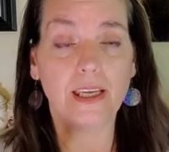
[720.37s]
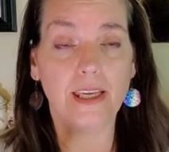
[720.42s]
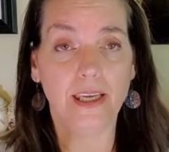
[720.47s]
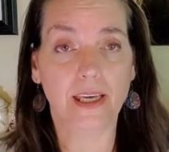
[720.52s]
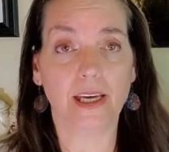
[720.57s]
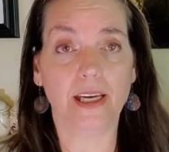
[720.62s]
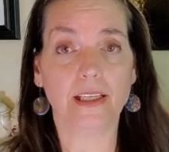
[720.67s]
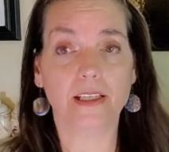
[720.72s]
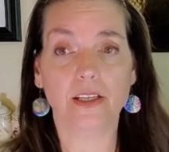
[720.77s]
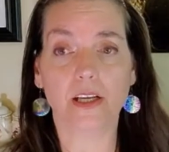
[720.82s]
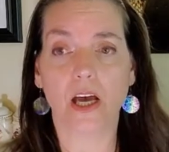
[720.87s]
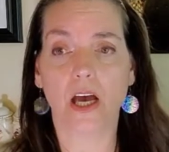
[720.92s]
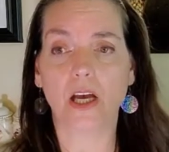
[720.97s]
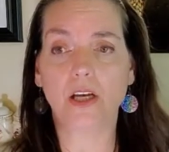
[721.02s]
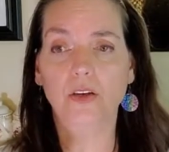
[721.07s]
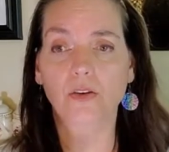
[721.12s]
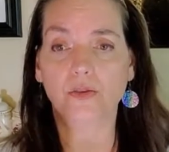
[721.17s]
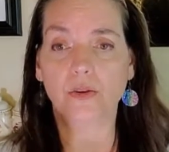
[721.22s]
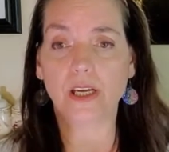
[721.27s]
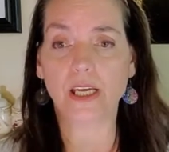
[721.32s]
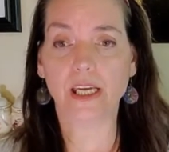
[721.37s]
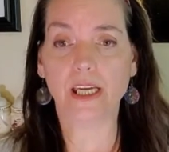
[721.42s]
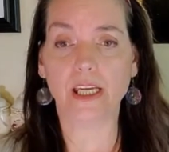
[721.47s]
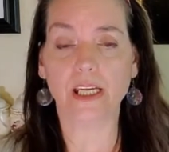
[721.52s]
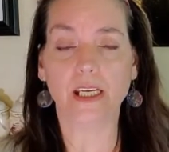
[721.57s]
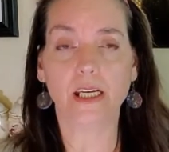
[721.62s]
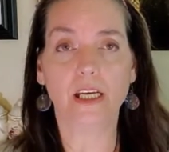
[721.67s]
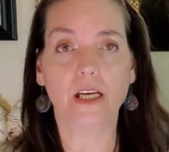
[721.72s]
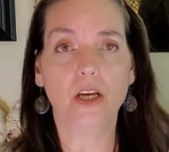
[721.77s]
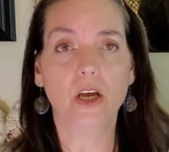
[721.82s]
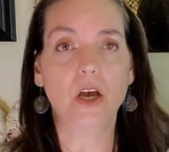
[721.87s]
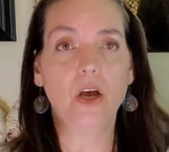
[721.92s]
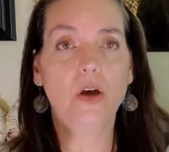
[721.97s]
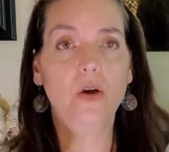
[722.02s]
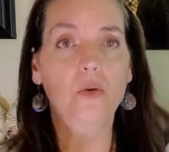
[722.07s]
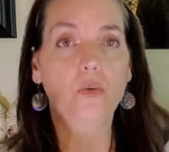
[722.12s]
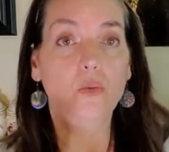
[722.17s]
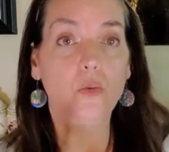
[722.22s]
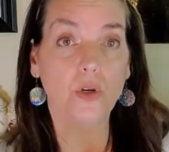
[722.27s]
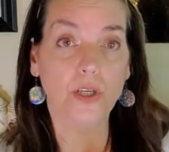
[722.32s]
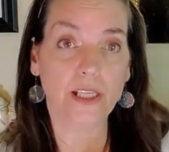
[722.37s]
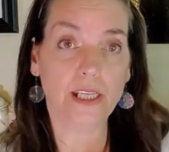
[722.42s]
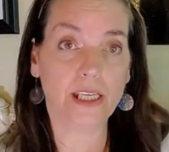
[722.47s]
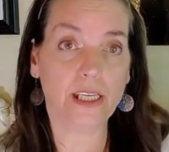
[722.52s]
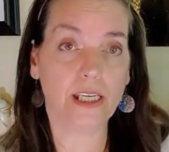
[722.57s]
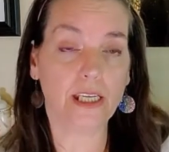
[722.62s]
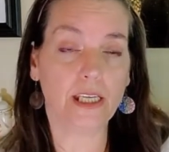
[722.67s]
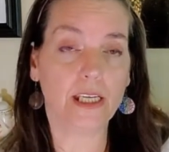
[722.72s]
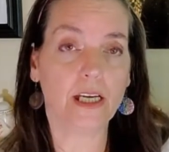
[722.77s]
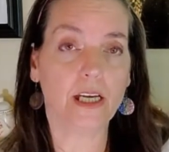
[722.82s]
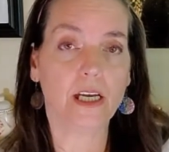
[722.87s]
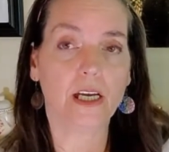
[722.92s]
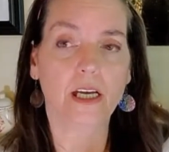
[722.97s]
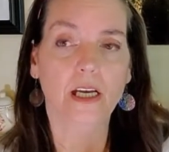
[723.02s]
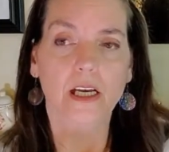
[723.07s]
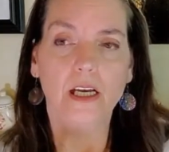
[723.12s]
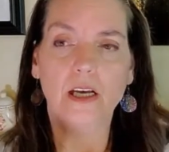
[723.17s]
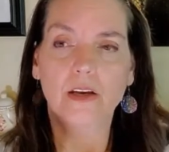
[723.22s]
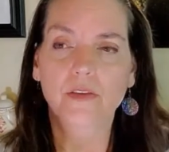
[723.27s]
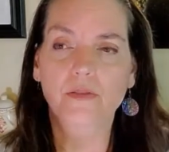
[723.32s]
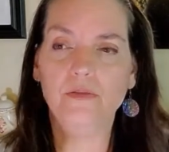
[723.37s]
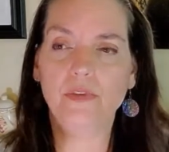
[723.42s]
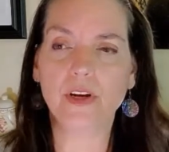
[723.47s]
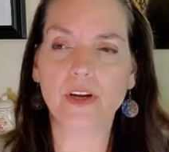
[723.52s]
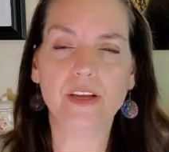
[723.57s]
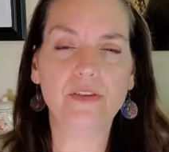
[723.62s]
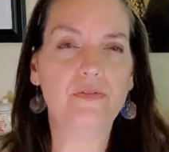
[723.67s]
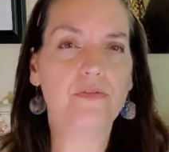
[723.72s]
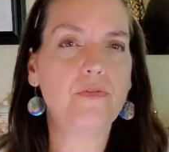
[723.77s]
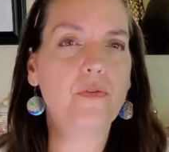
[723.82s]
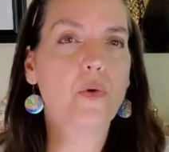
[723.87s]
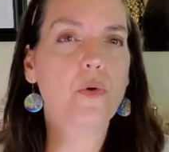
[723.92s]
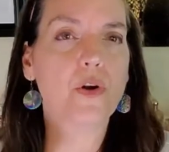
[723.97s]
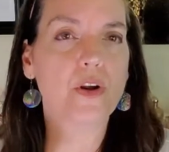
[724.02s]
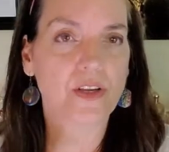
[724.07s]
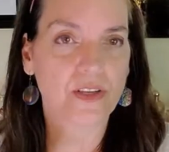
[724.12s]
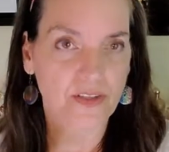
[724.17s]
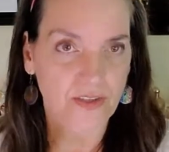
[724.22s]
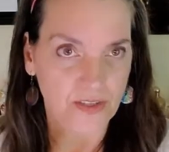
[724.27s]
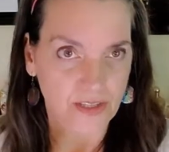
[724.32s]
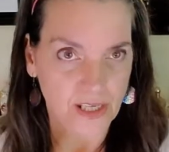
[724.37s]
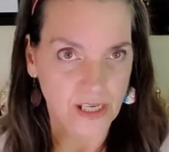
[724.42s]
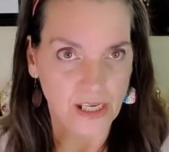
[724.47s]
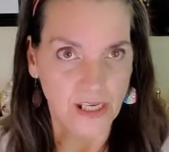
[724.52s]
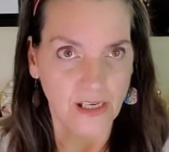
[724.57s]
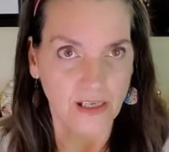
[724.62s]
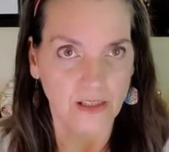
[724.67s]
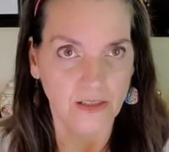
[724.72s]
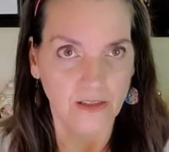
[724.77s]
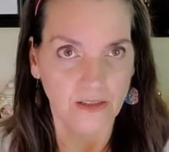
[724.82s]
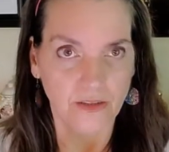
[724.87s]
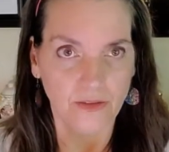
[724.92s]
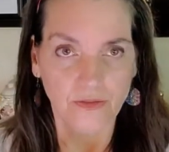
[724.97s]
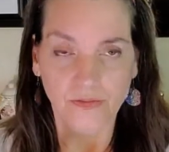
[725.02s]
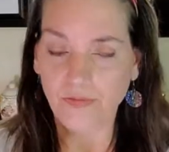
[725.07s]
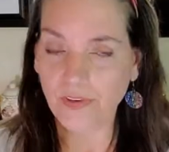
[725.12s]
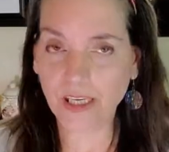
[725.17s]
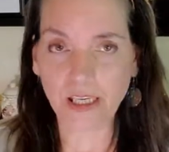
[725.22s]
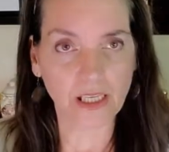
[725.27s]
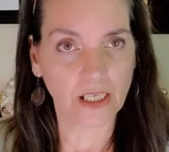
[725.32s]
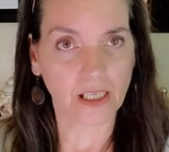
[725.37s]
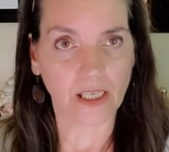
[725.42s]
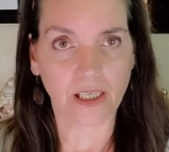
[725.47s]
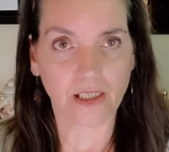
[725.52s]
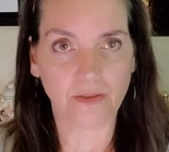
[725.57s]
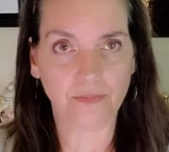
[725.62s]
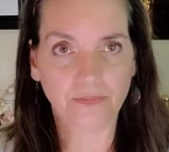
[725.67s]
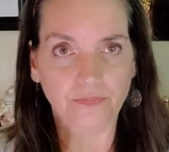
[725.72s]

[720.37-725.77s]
get a green, woody, very foresty fig.